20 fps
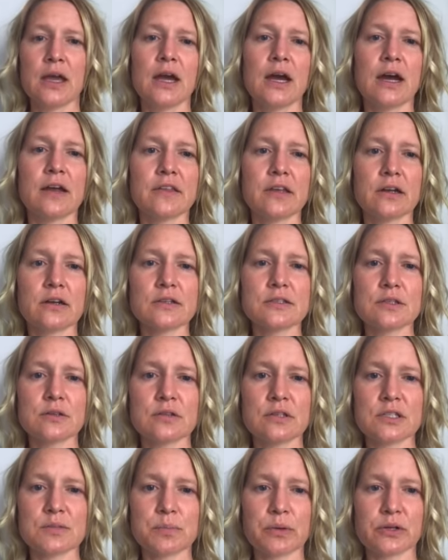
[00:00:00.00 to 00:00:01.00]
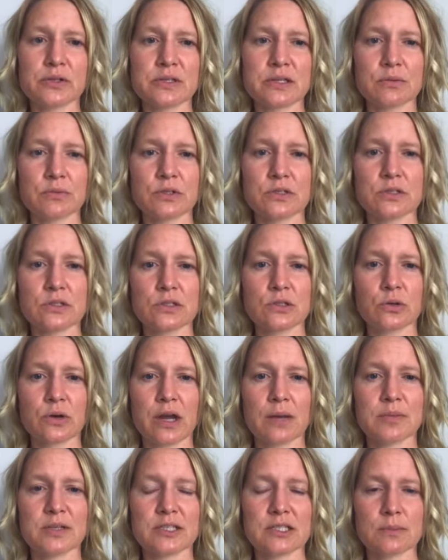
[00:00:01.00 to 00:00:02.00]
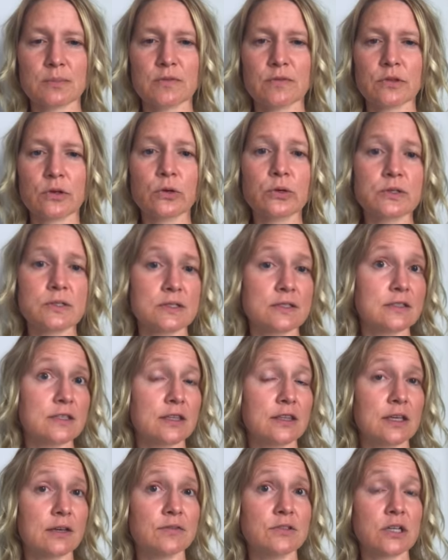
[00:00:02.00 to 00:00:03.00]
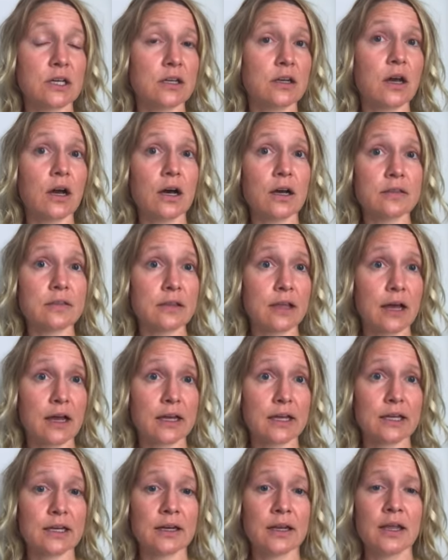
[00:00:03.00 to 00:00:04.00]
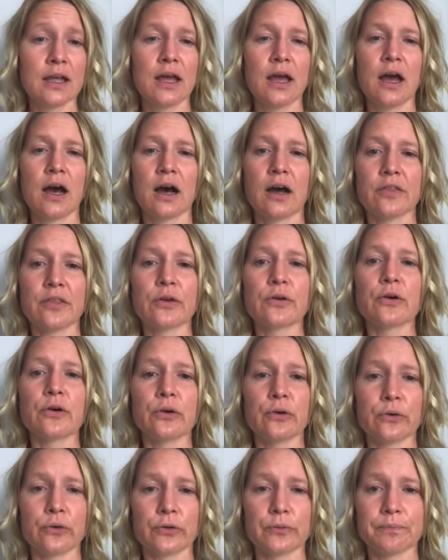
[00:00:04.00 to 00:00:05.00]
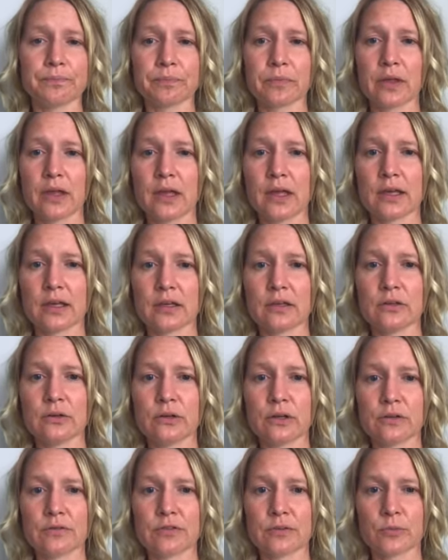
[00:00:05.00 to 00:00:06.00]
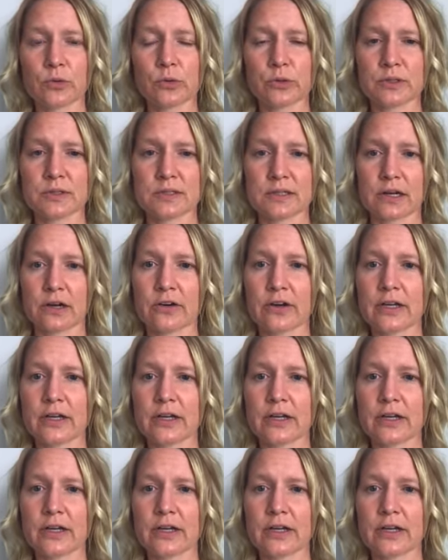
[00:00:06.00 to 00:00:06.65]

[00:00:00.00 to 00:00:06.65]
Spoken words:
And then also this person was describing some of the courses that they've done online on their own, including from Coursera.